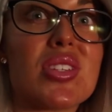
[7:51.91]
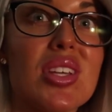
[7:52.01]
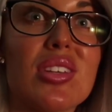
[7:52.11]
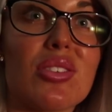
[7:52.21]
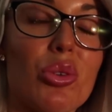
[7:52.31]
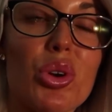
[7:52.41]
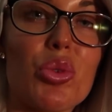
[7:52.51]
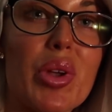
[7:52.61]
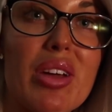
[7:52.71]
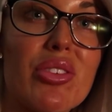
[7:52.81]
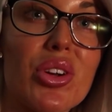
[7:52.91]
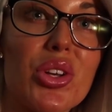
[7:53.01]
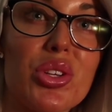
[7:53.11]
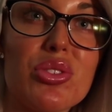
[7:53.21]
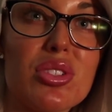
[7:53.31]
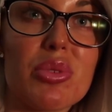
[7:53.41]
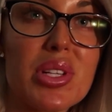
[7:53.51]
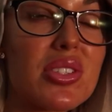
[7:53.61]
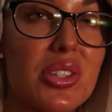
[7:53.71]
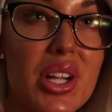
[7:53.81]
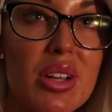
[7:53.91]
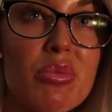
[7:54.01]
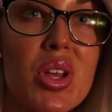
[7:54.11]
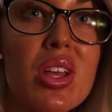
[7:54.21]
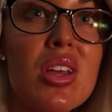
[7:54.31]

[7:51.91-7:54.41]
it or whatever on YouTube or Instagram.